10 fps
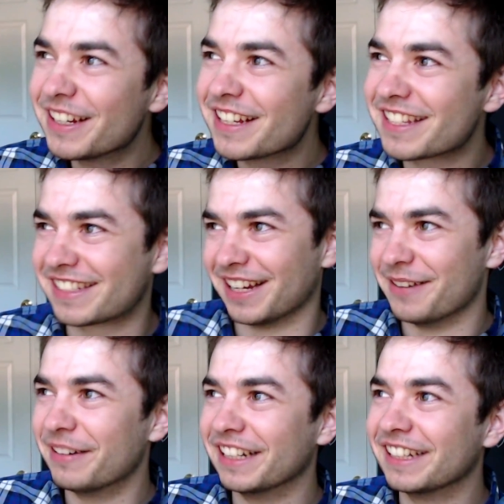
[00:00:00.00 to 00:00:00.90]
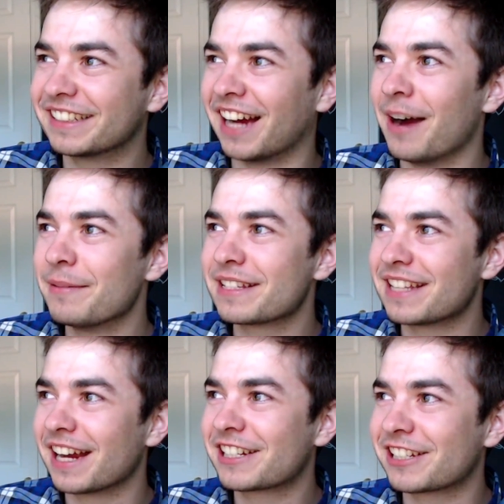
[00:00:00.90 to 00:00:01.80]
someone in the comment
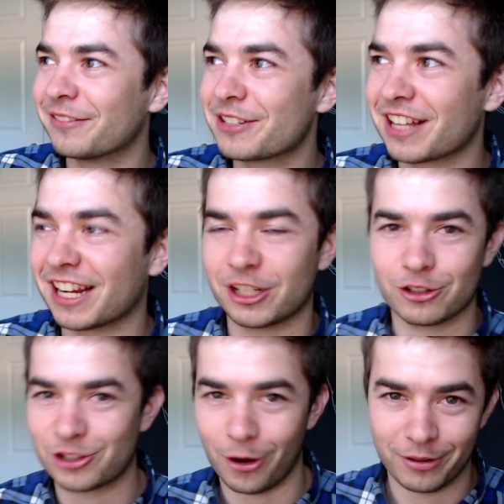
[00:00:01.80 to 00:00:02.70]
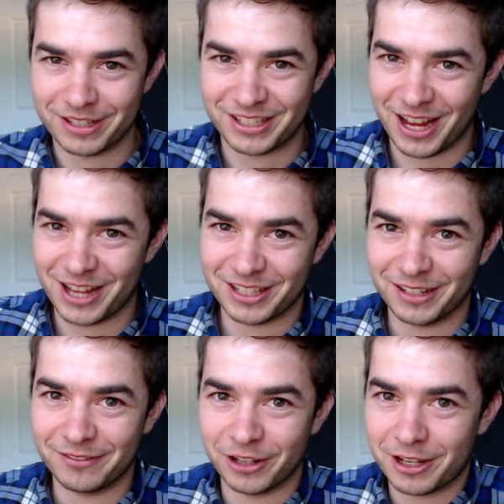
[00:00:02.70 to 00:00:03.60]
section was like, "You're so
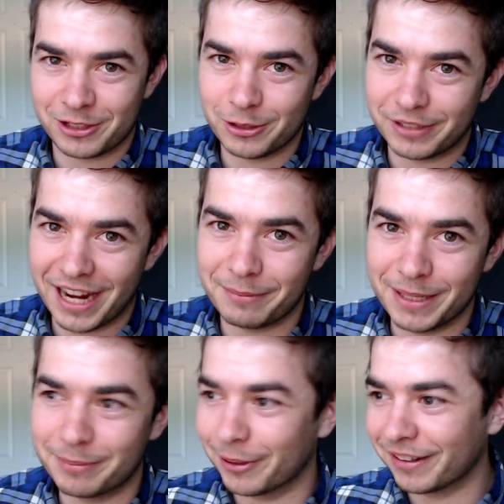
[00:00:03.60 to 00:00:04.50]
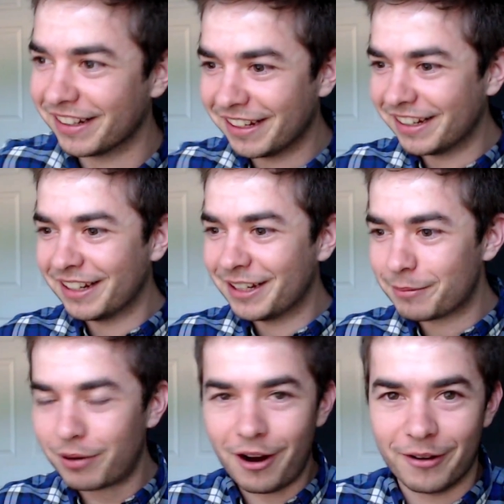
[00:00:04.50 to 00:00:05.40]
insensitive to us UK people."
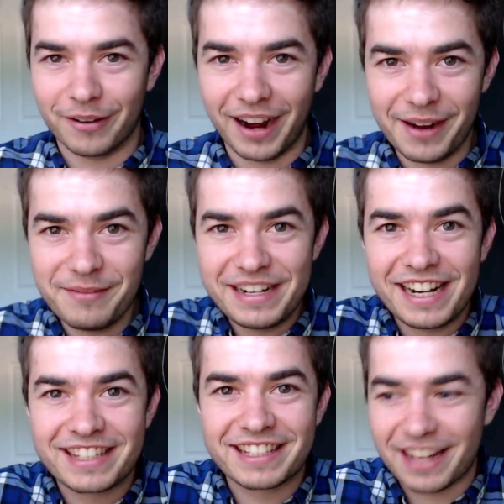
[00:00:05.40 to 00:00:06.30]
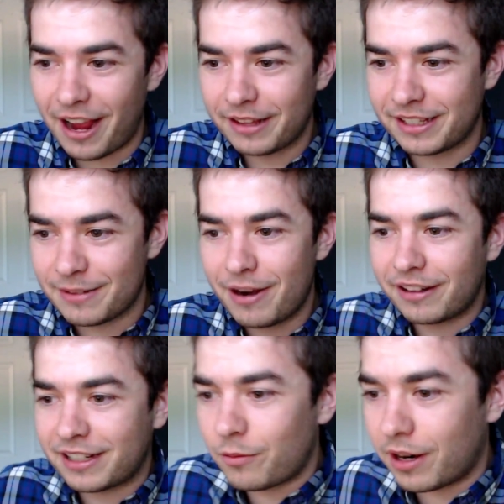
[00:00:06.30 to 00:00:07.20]
Bro, I mean, the
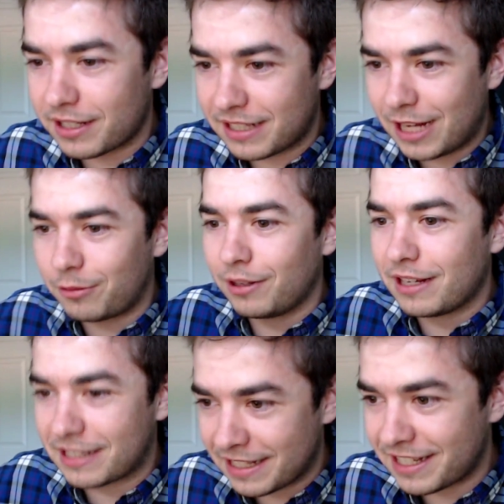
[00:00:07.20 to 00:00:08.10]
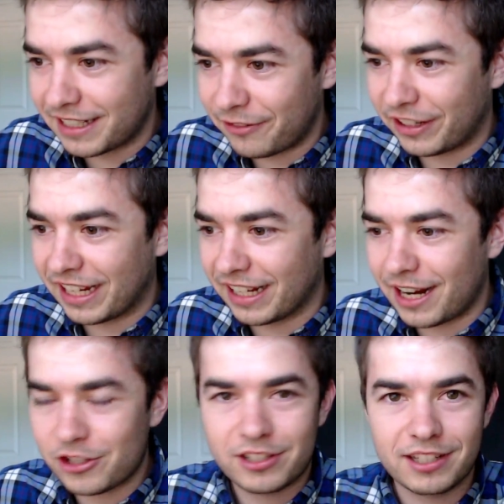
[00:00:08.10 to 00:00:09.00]
American one is equally as
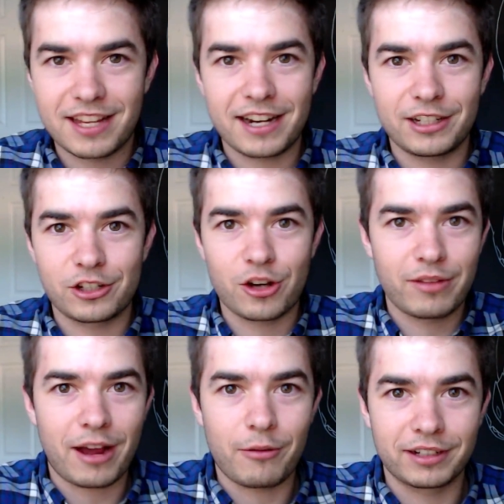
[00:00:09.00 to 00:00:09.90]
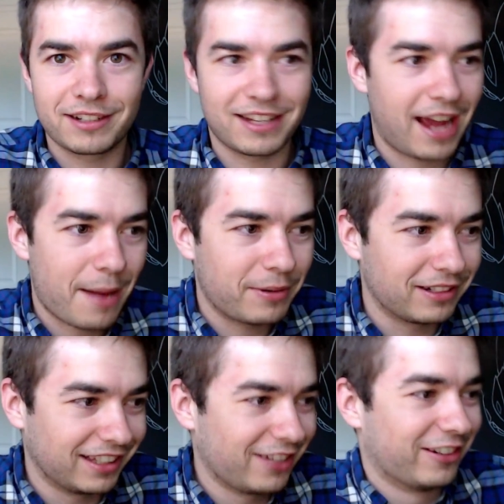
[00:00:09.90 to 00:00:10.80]
insignificant. I just decided to show that one because I
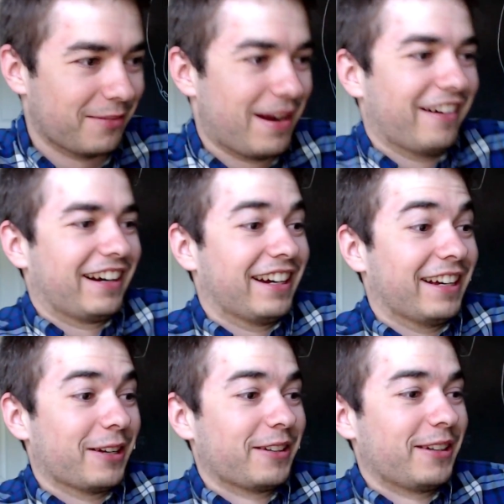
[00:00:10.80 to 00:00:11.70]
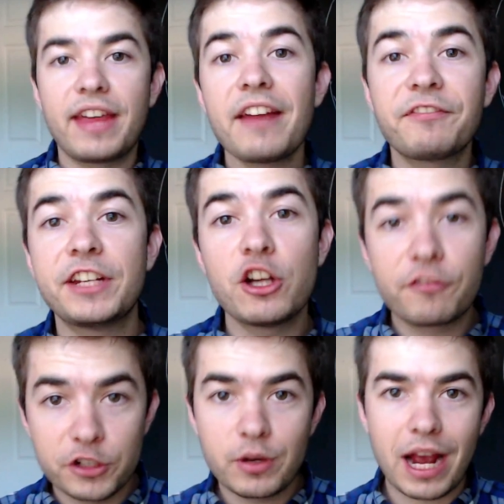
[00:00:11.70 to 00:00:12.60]
happen to live in America. That
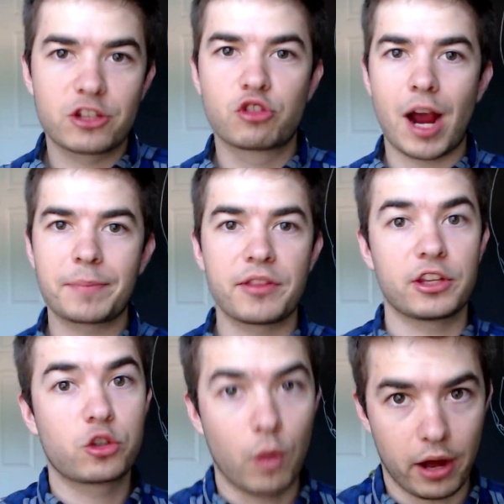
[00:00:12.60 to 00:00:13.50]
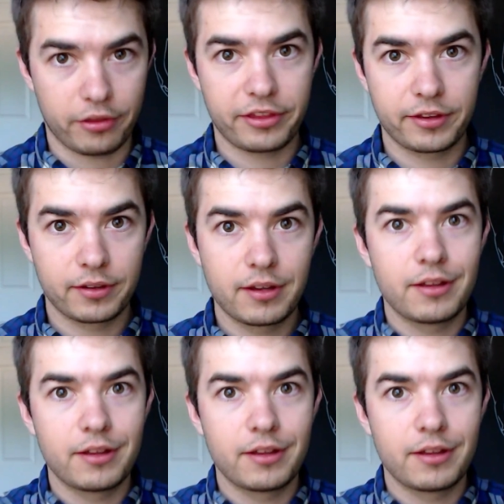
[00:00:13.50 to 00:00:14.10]
video for you guys dropped on the 12th.